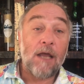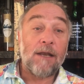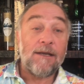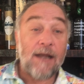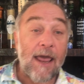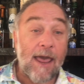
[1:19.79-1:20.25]

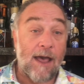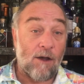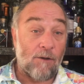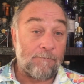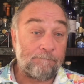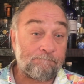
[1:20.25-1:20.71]

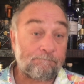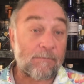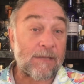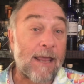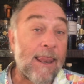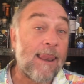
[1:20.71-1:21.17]
Now,
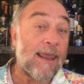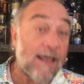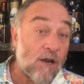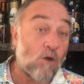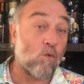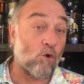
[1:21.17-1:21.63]

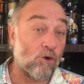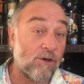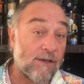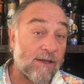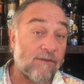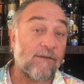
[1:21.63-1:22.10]

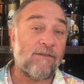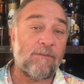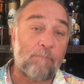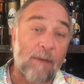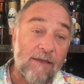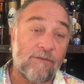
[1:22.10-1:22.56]
Linkwood is a
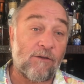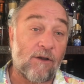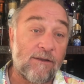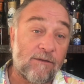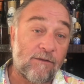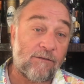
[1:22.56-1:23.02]

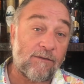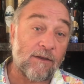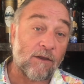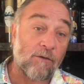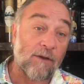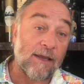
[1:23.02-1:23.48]
Speyside
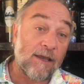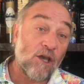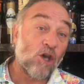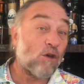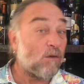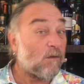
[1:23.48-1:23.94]
distillery
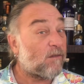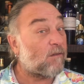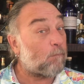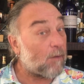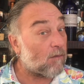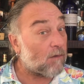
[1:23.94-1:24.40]
whose
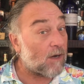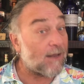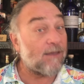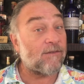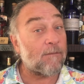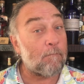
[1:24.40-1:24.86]
spirit
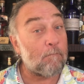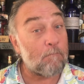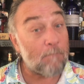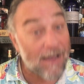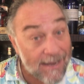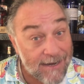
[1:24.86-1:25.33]
is
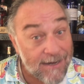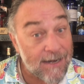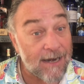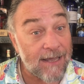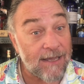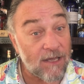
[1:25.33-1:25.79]

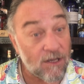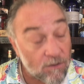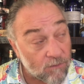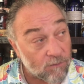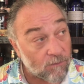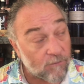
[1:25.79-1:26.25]
mainly
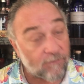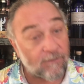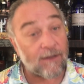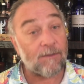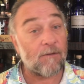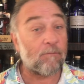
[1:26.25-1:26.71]
used
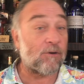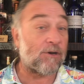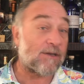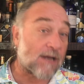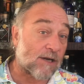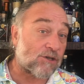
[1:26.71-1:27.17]
in the
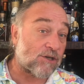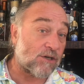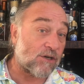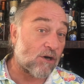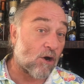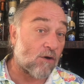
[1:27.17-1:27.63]

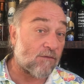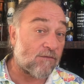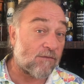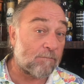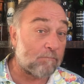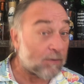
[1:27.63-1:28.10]
production
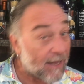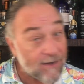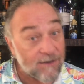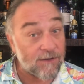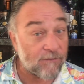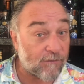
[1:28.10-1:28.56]
of
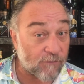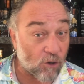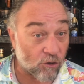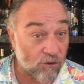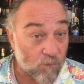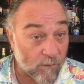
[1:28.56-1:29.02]
blended
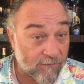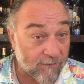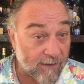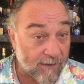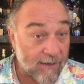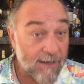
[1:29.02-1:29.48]
Scotch
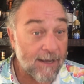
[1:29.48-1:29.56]
whisky.